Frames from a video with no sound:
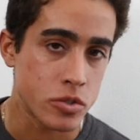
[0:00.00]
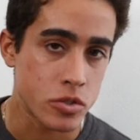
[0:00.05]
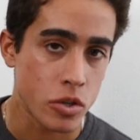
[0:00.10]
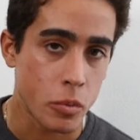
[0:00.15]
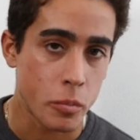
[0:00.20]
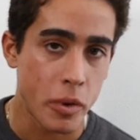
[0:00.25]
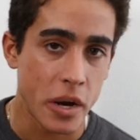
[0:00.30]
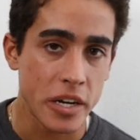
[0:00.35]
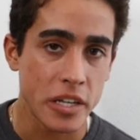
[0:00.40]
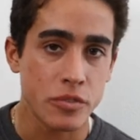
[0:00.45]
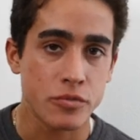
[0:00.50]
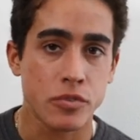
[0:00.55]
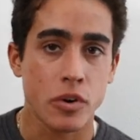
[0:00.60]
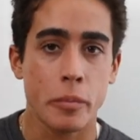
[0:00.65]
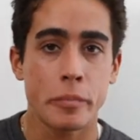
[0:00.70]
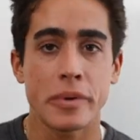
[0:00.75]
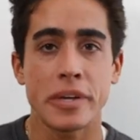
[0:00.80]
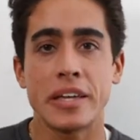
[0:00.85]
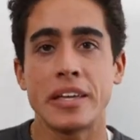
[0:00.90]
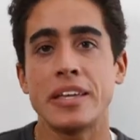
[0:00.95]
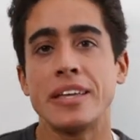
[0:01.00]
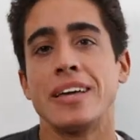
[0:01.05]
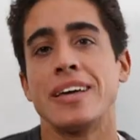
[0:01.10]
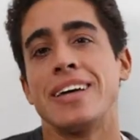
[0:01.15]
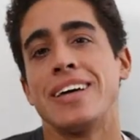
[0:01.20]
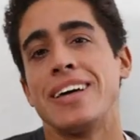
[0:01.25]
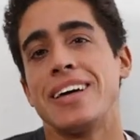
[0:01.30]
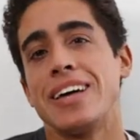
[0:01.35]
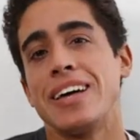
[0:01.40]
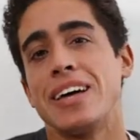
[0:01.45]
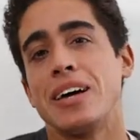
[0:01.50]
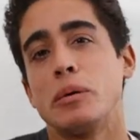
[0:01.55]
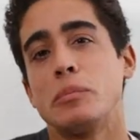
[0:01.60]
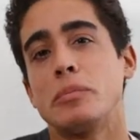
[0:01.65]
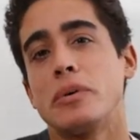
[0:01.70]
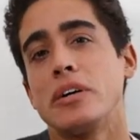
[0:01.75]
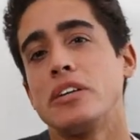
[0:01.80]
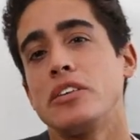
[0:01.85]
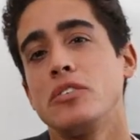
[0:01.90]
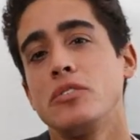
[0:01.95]
stole money from me,
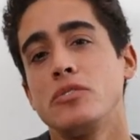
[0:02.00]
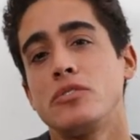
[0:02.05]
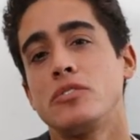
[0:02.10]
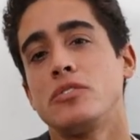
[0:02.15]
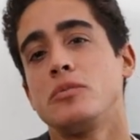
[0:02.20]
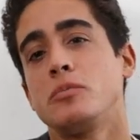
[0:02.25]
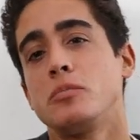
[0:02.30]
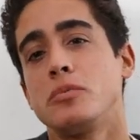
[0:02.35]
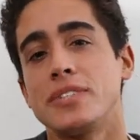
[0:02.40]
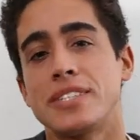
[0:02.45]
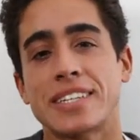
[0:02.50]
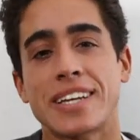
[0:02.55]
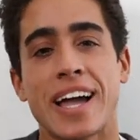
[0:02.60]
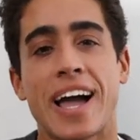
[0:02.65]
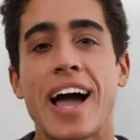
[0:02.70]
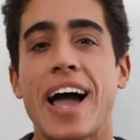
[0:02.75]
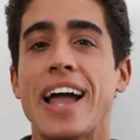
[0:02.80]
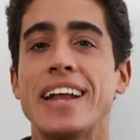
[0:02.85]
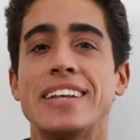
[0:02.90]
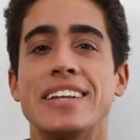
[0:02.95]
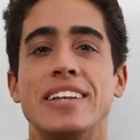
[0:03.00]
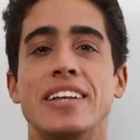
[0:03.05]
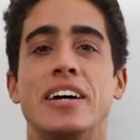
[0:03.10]
but YouTube was kind